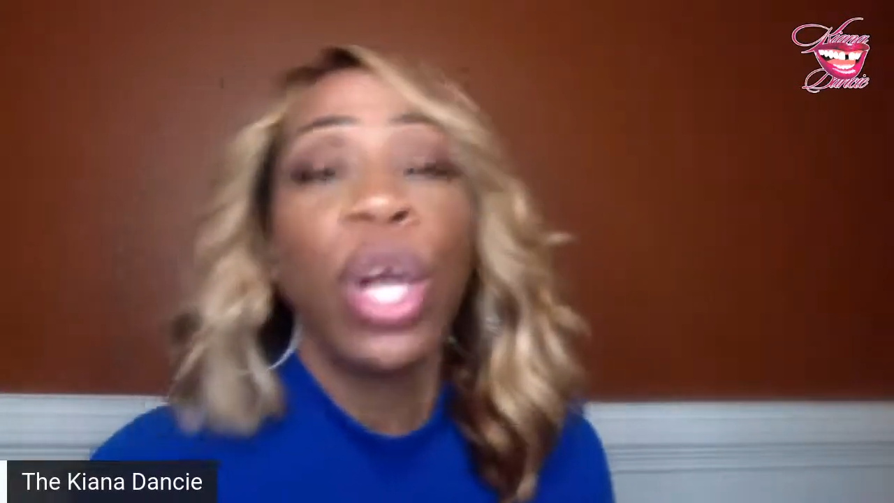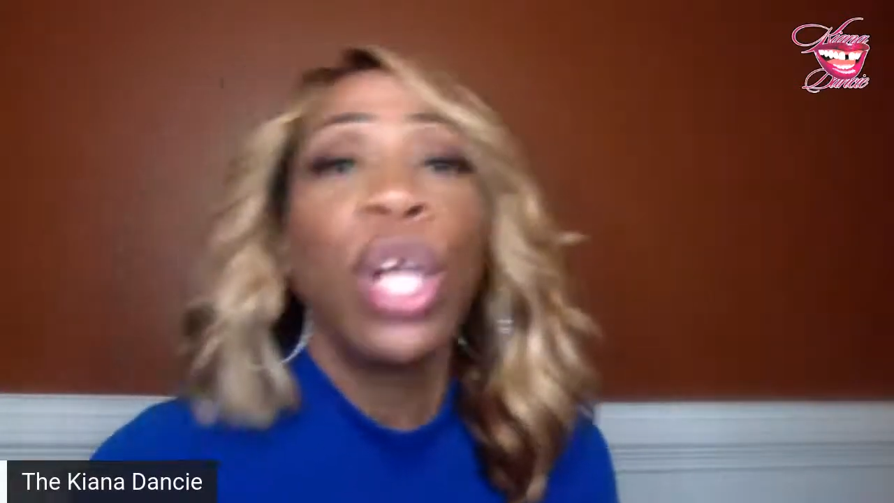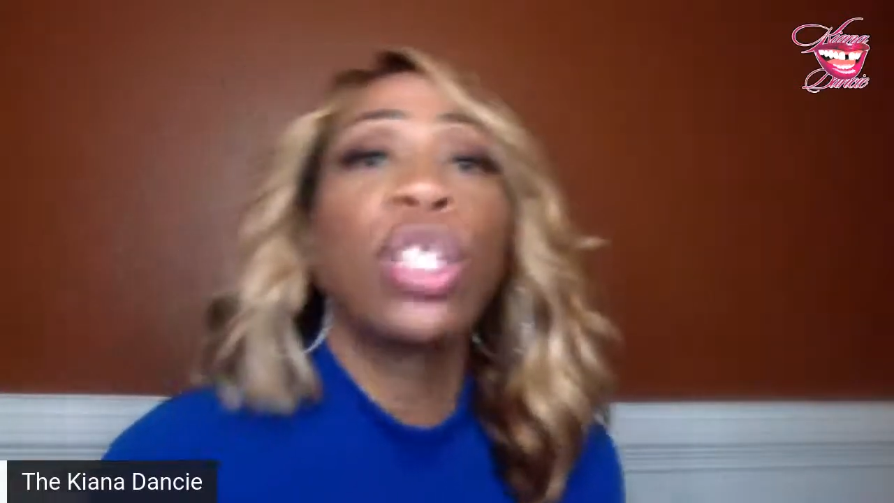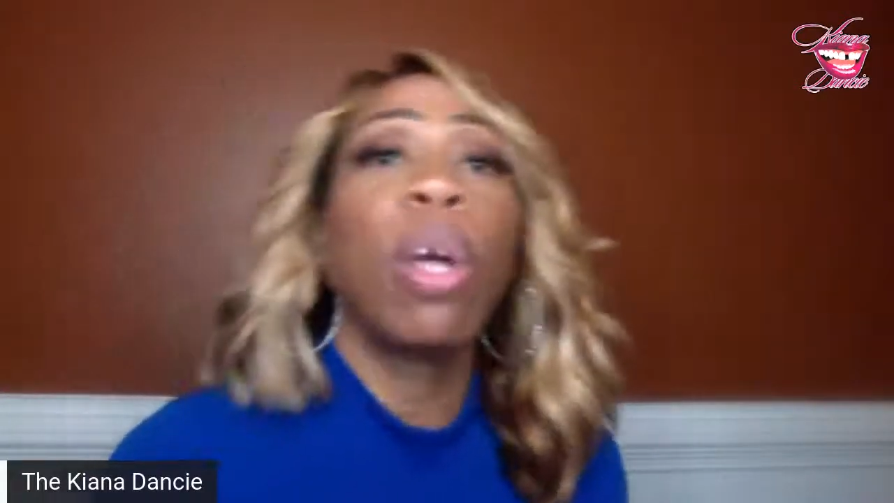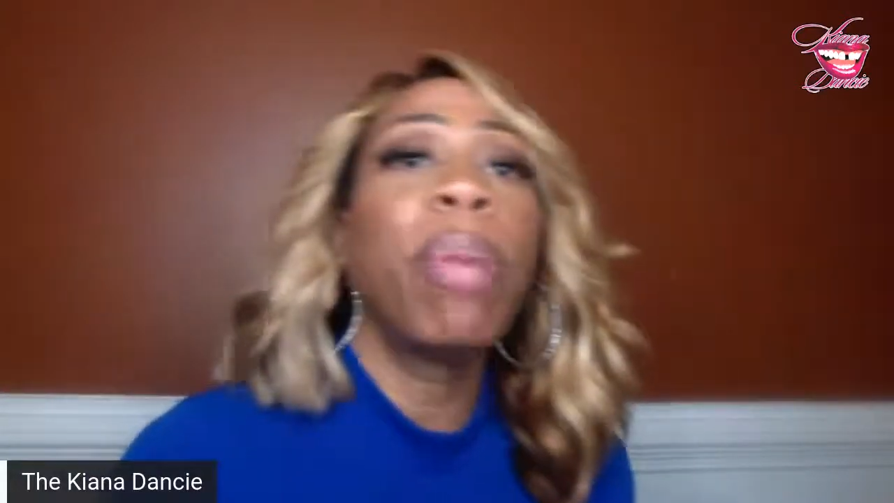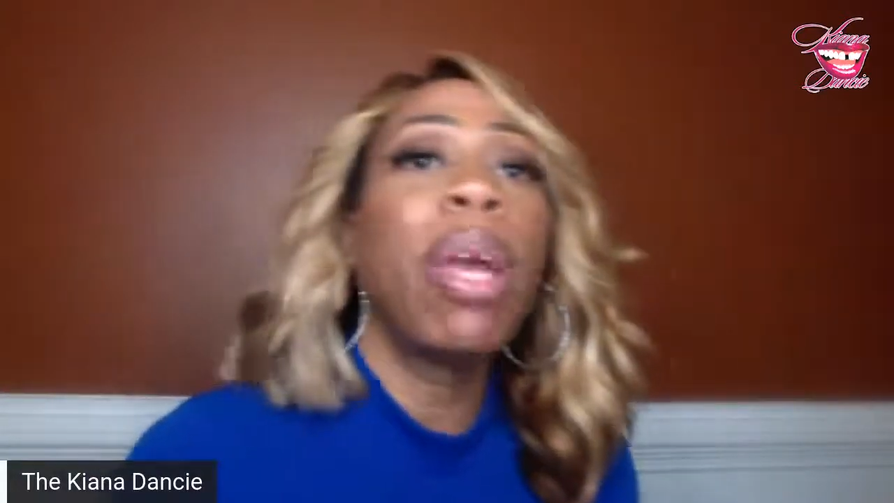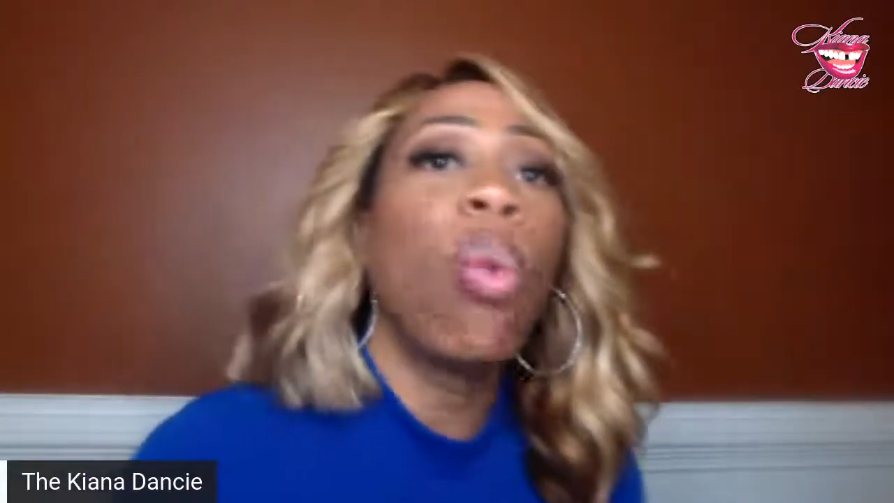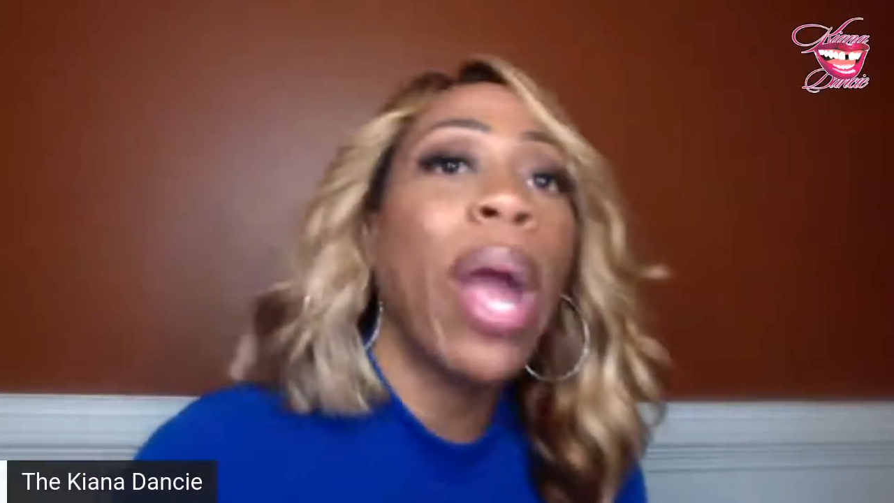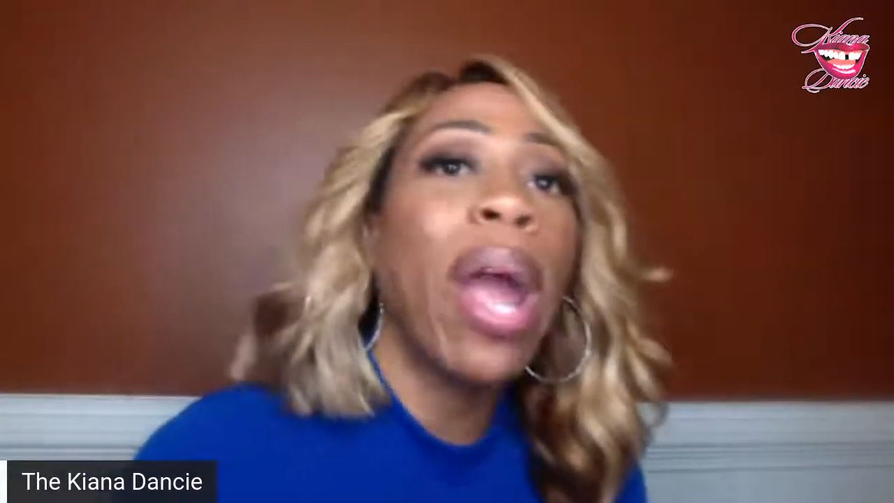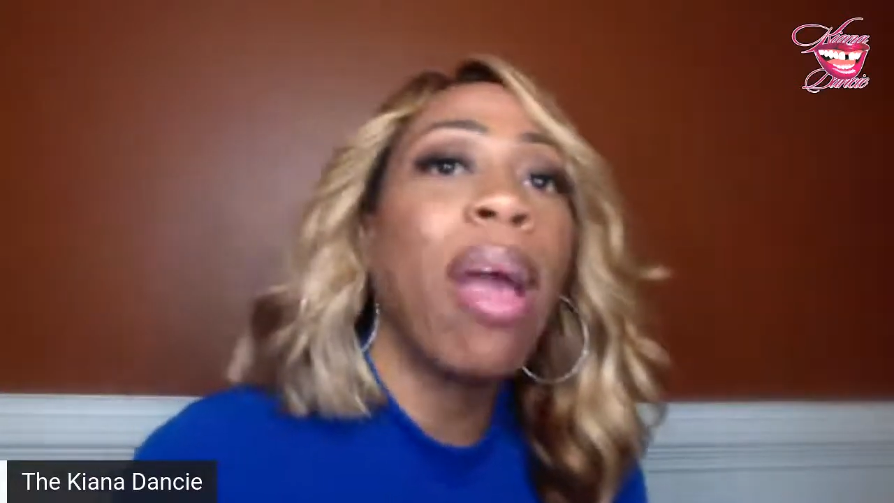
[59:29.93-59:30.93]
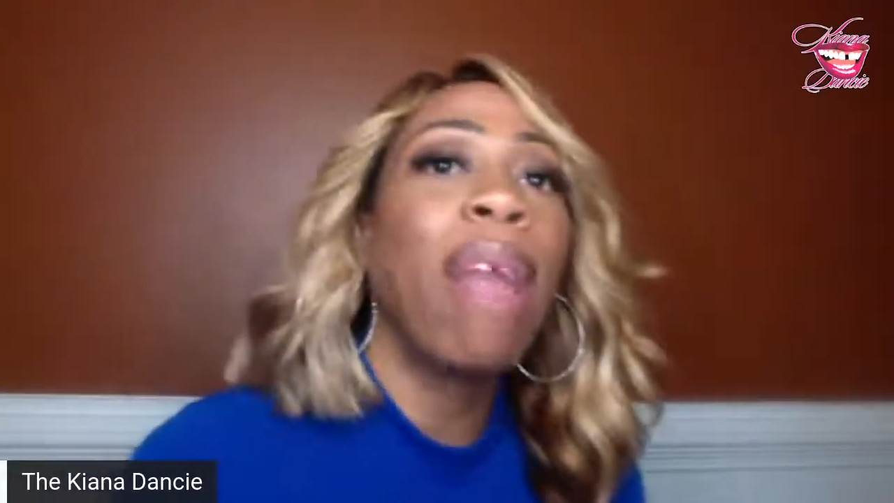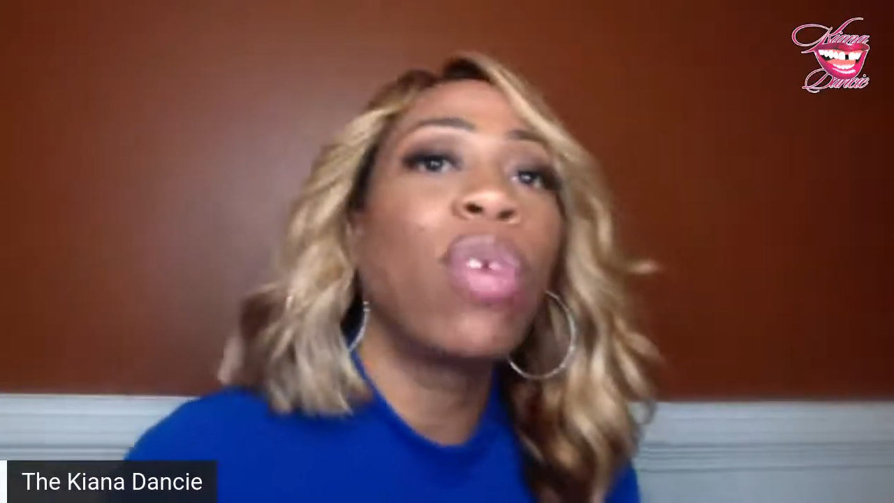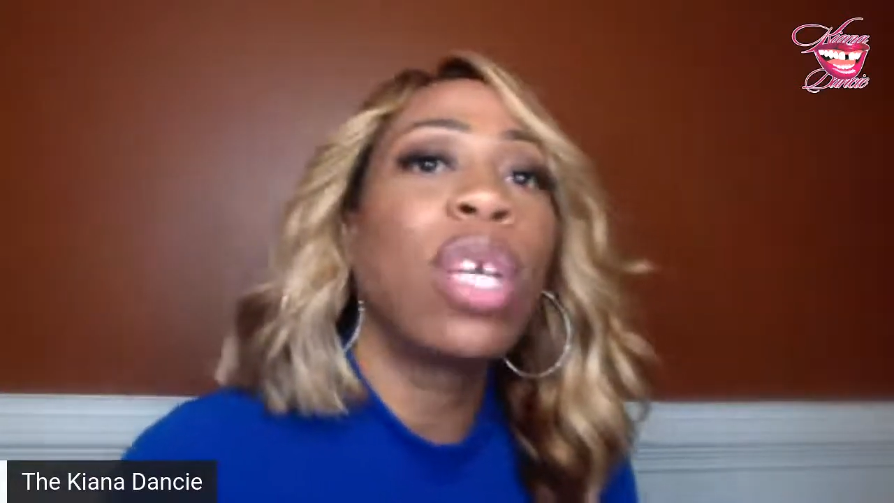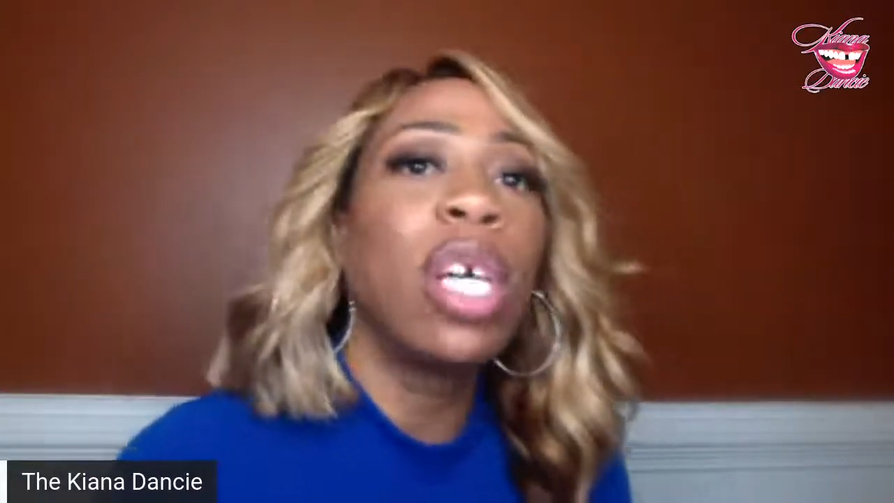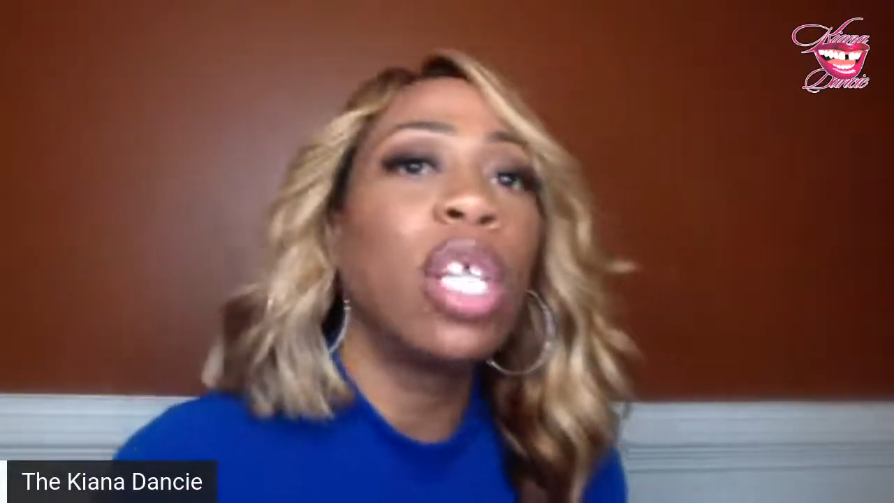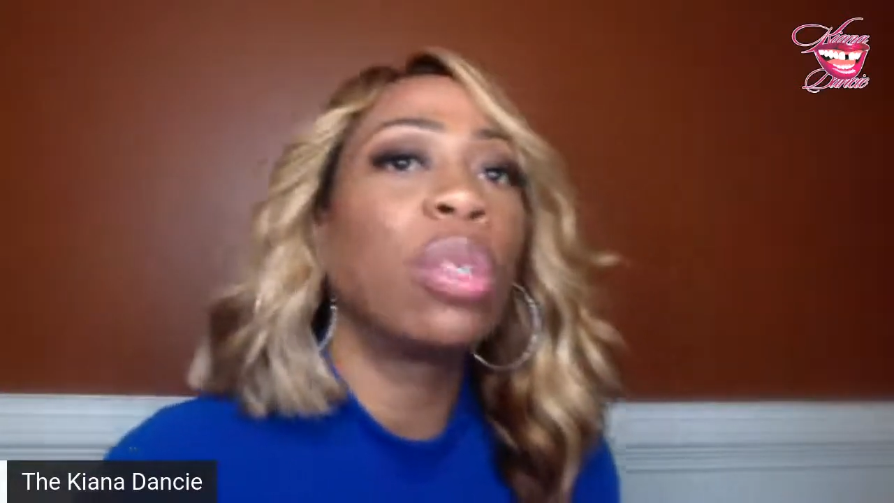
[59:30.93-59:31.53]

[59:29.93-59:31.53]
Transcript: So be aware, if you could do